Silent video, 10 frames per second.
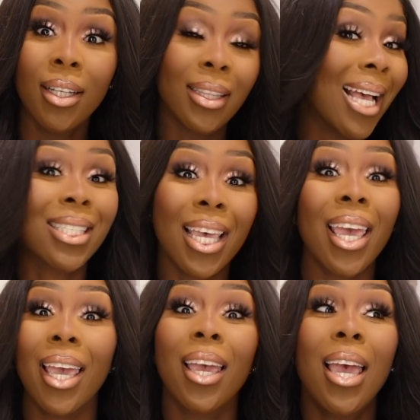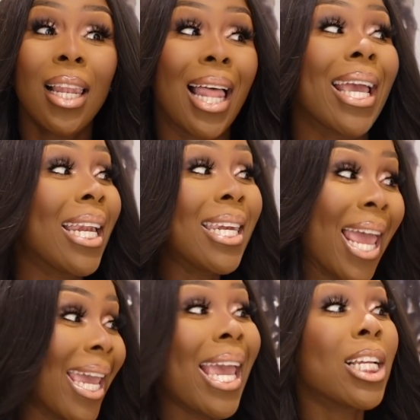That's it. Like
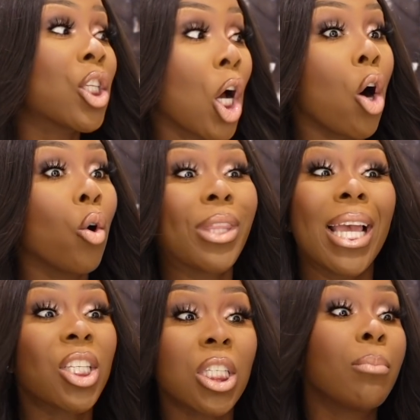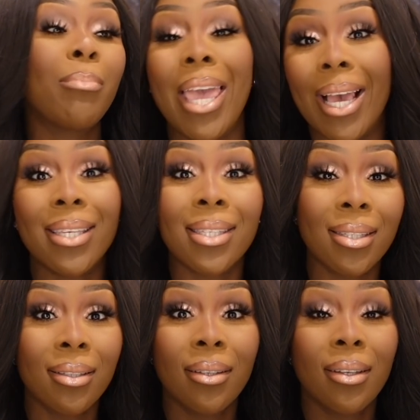Nate and Joe, they just
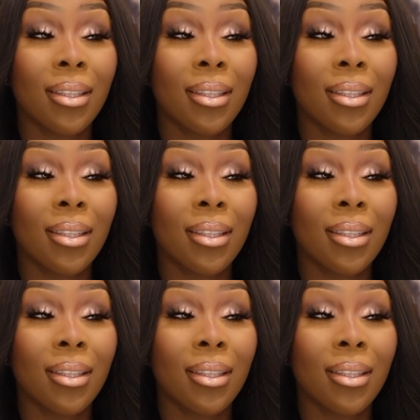mix.